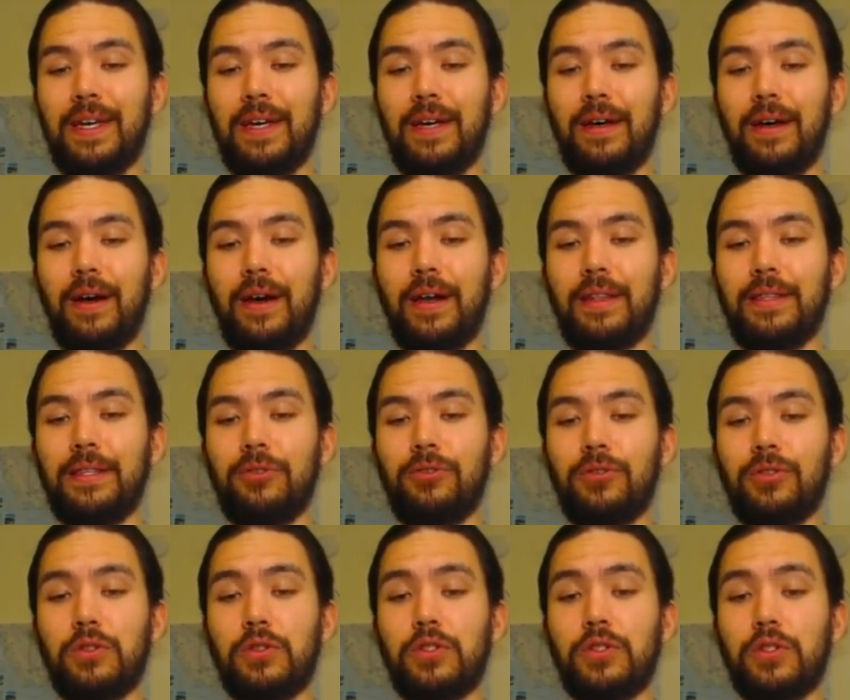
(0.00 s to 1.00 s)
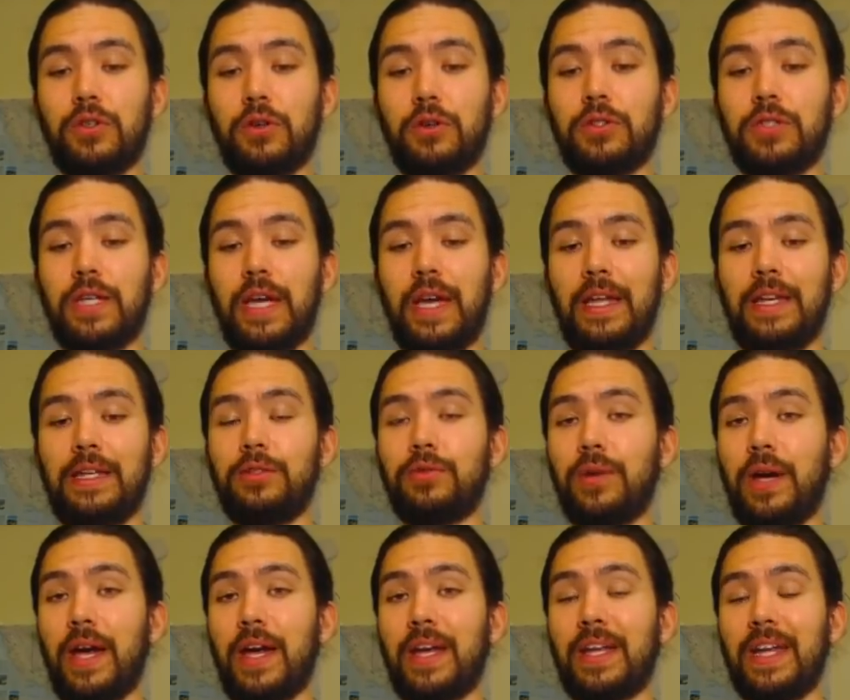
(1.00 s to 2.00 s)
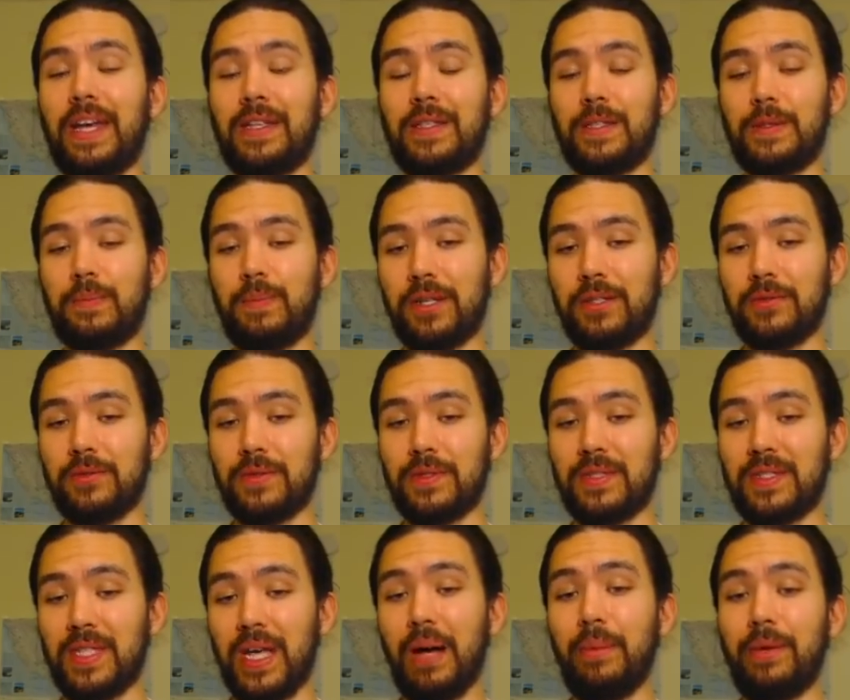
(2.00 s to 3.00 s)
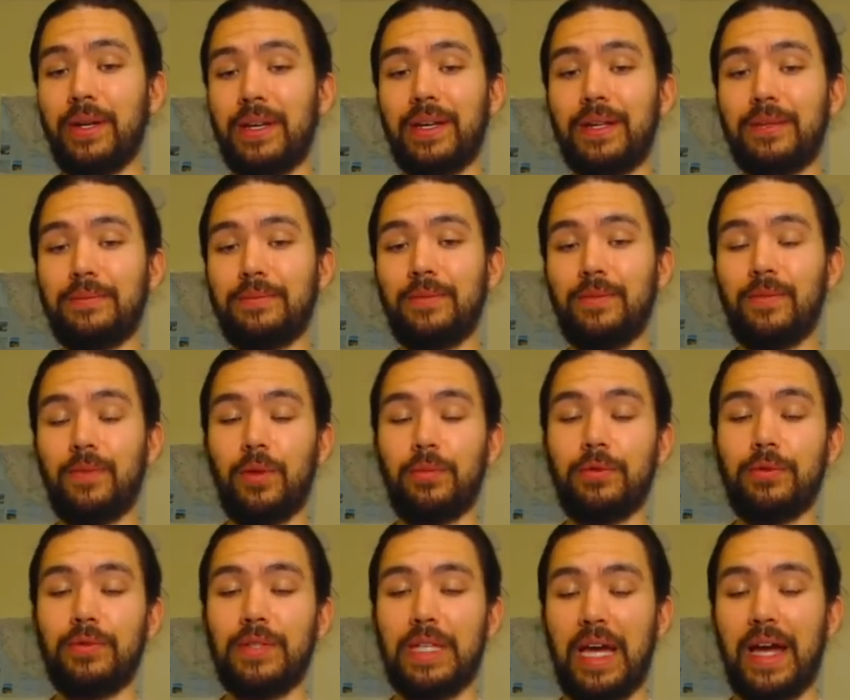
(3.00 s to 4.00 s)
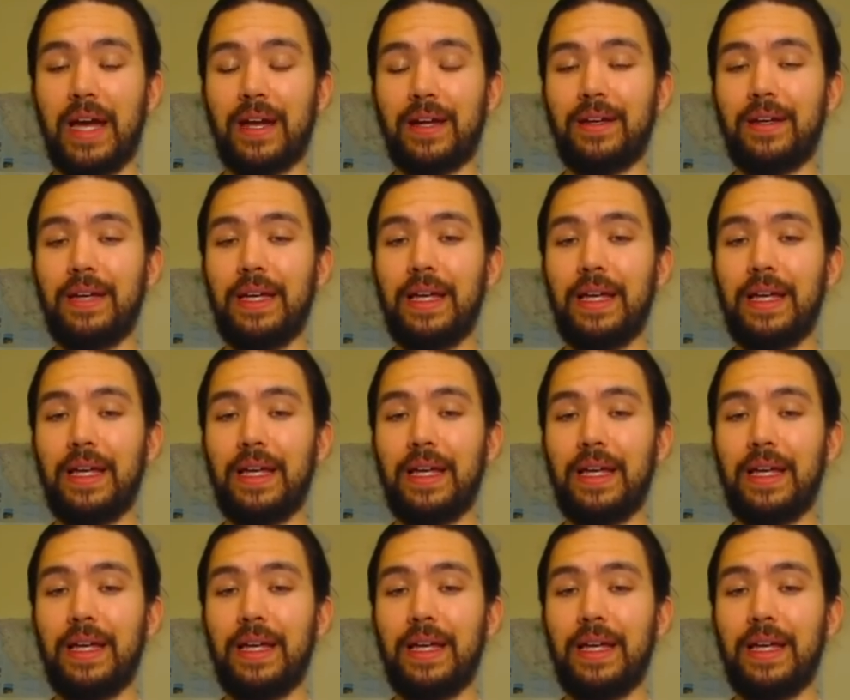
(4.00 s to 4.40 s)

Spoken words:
And then you can search any dragon and special summon it from your deck.